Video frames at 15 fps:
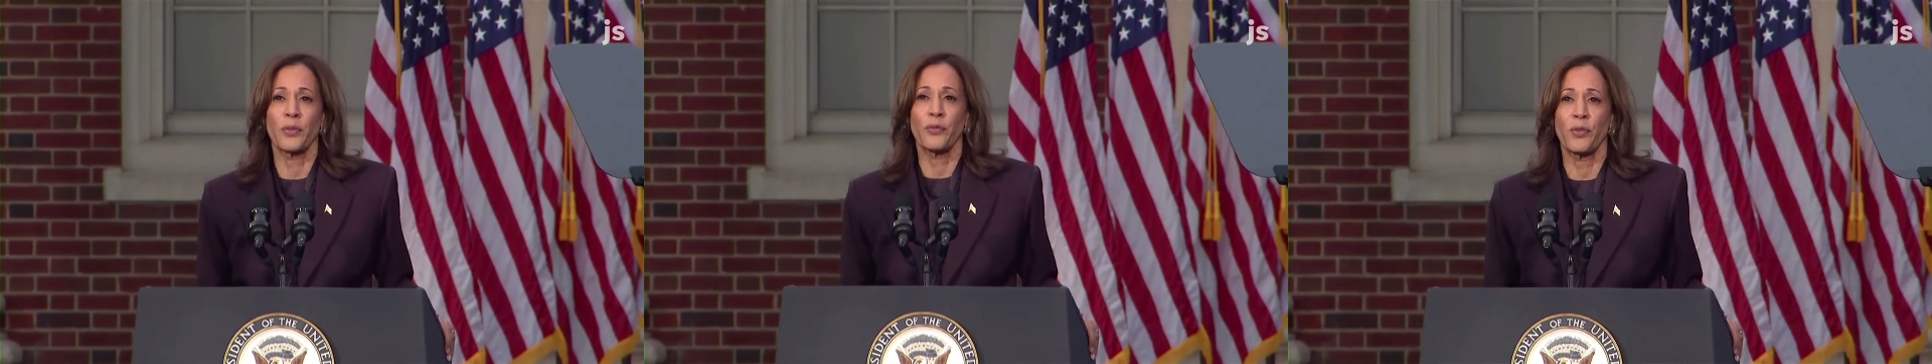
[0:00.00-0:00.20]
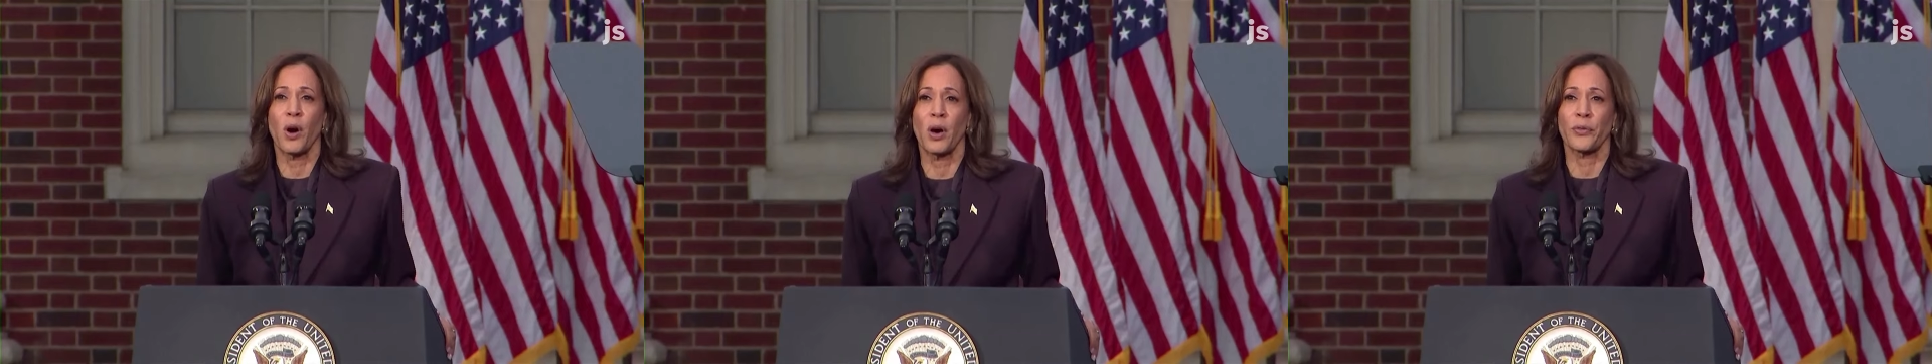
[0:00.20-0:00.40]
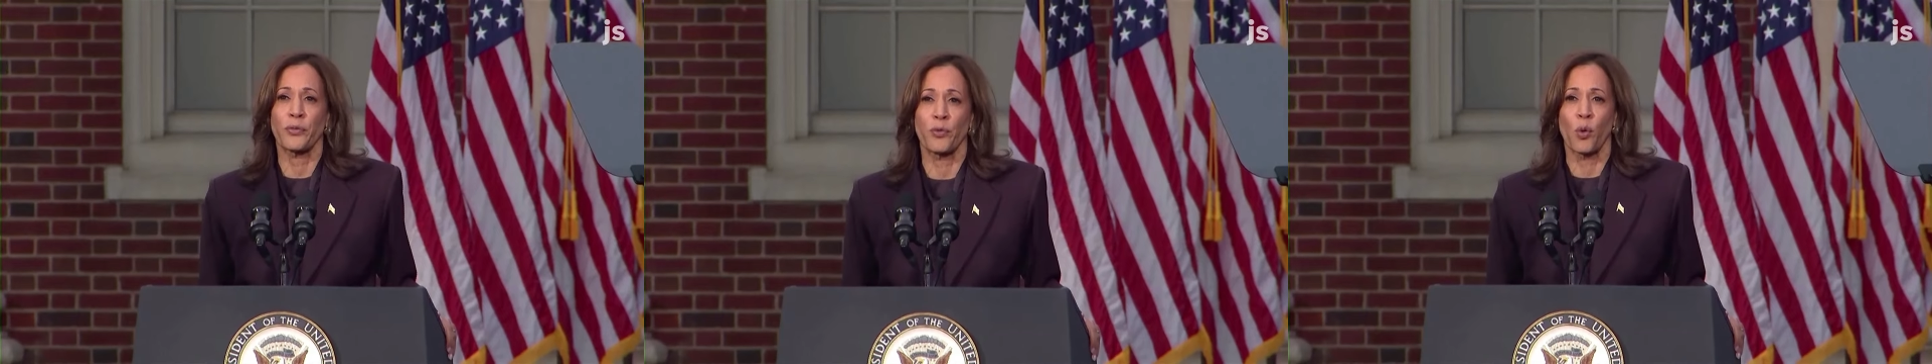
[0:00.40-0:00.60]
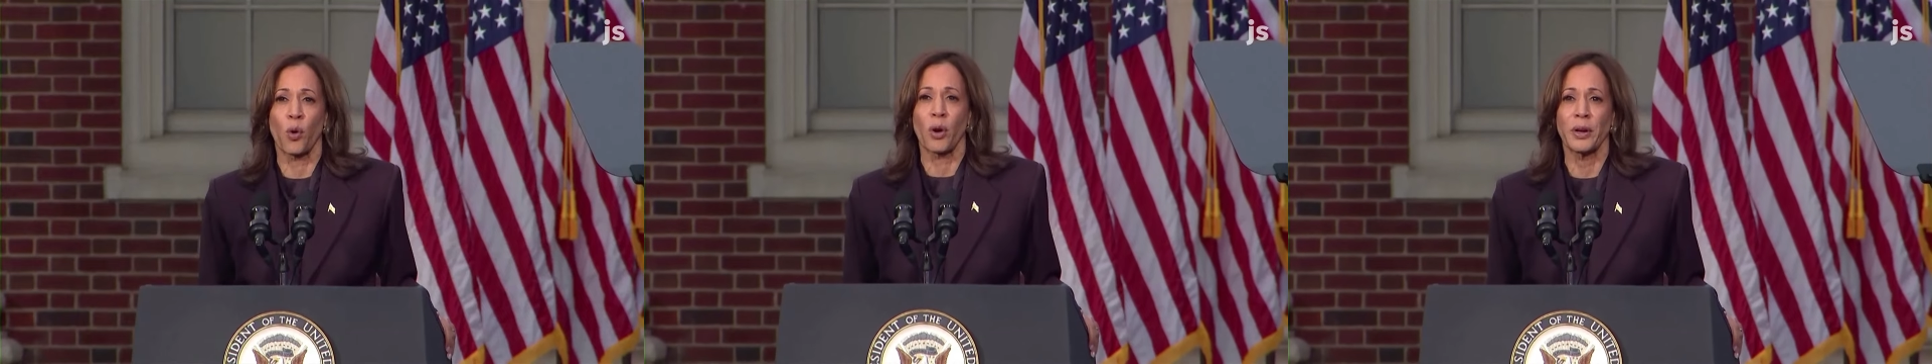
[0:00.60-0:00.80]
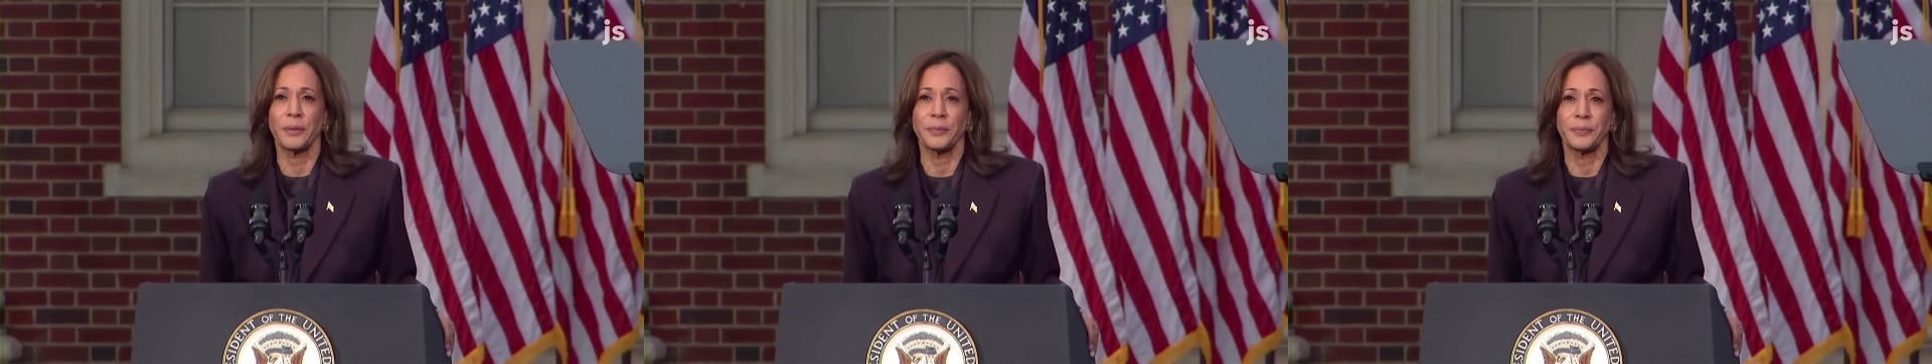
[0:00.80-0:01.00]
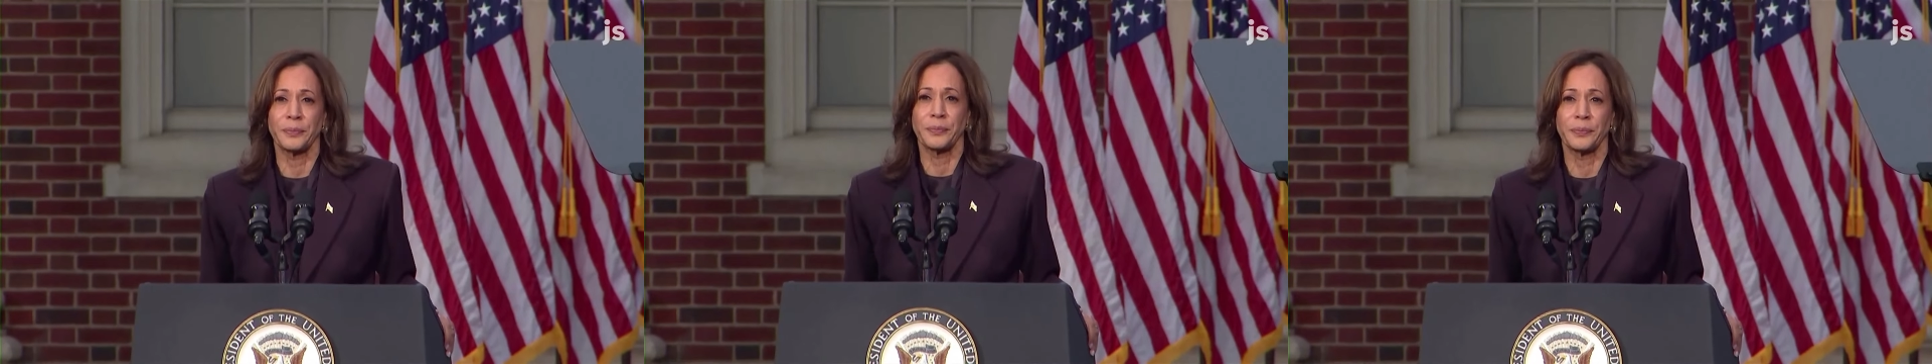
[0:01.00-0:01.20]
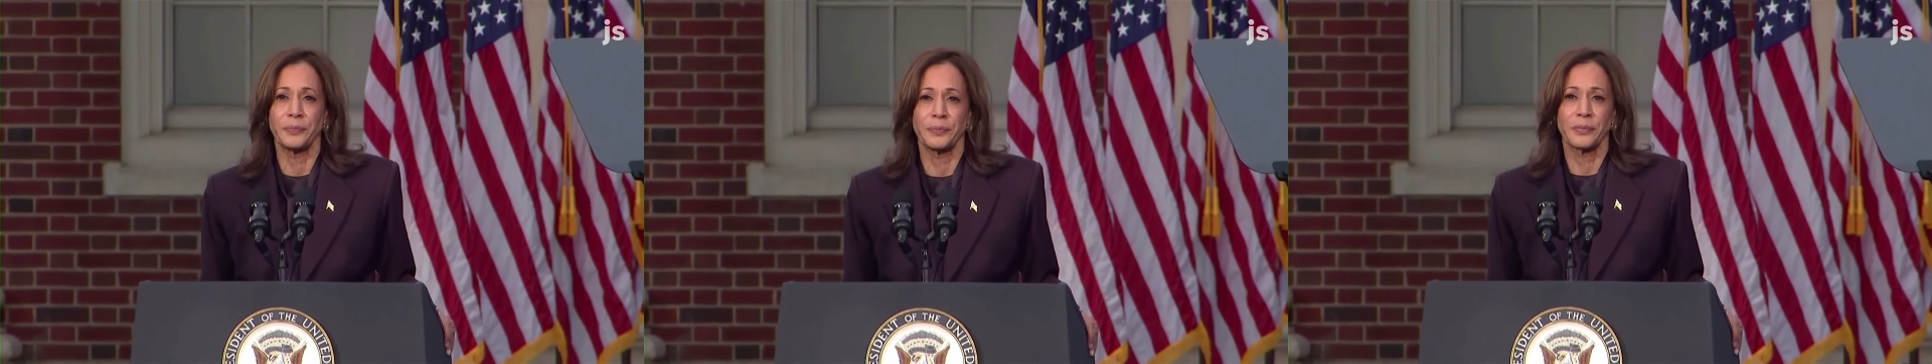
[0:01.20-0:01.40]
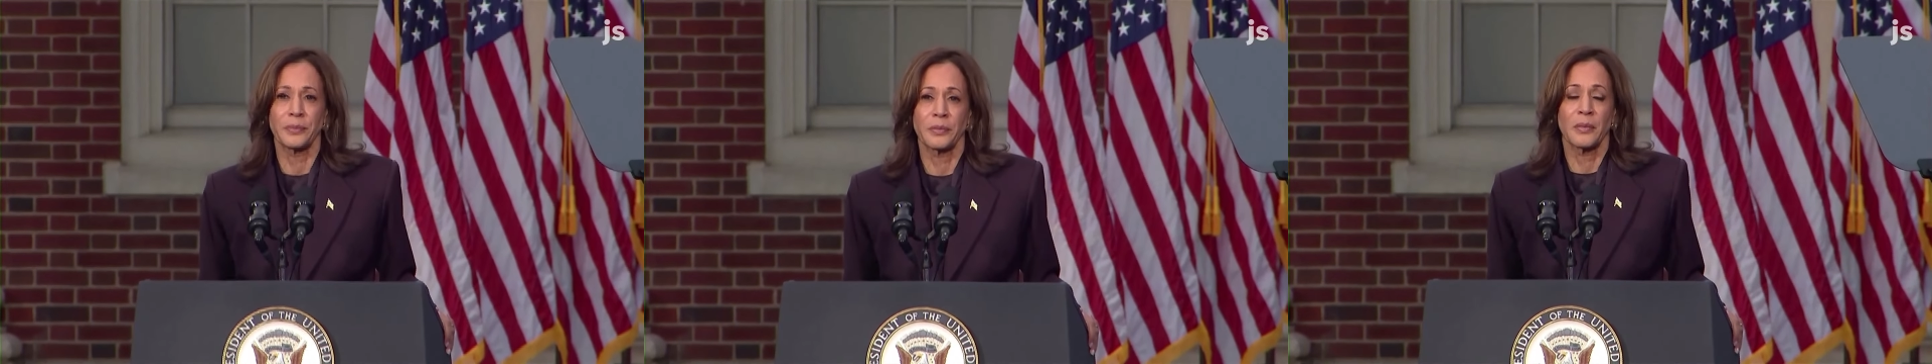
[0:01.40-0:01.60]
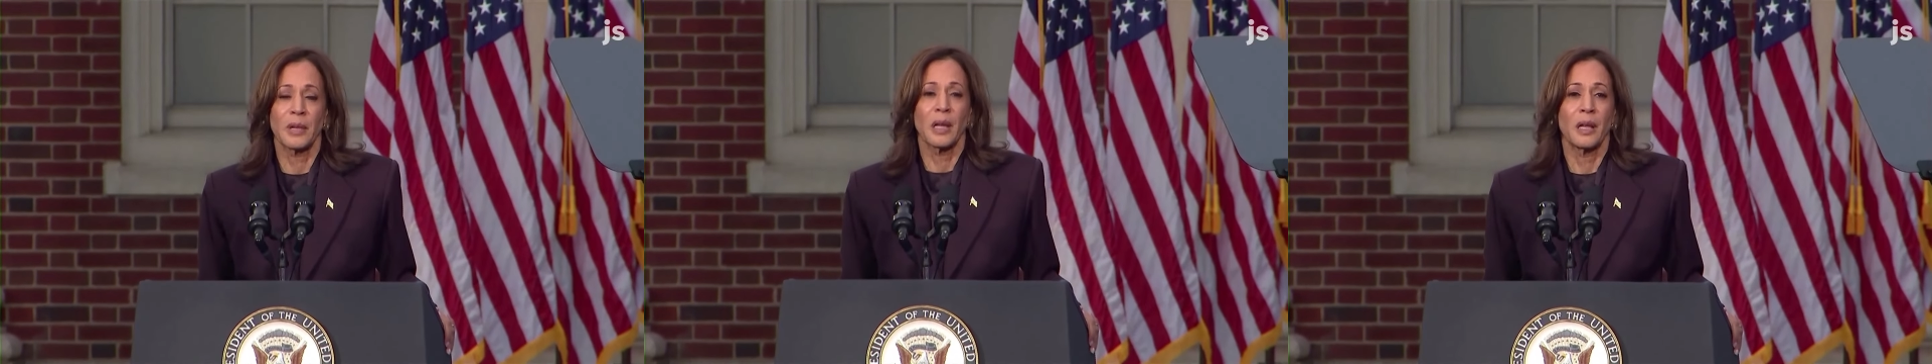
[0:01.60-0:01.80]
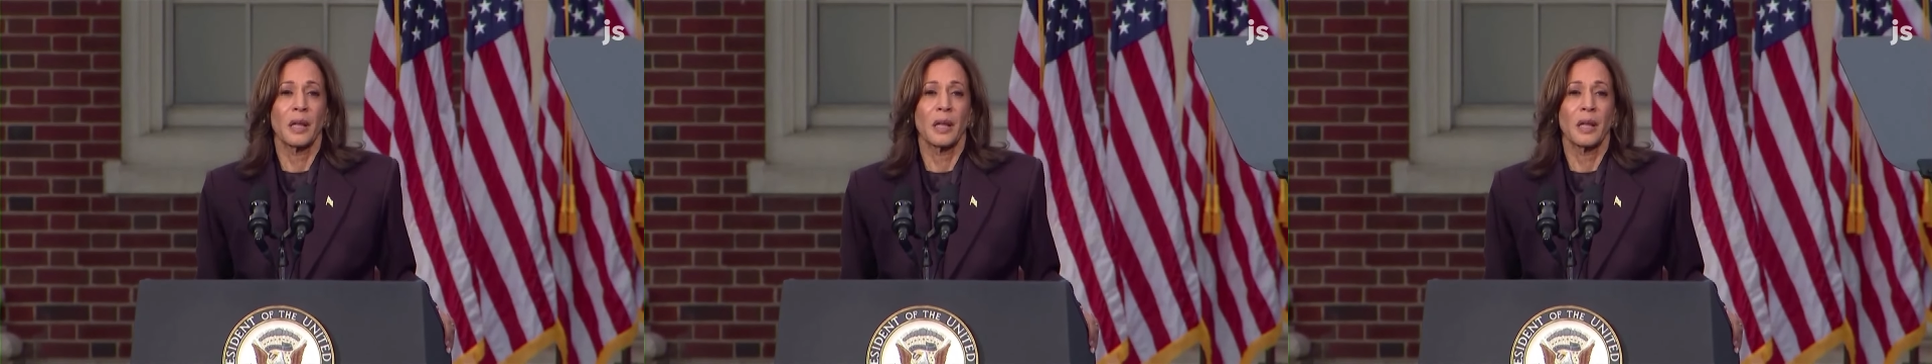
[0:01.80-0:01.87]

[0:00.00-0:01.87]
Republican Donald Trump on Tuesday.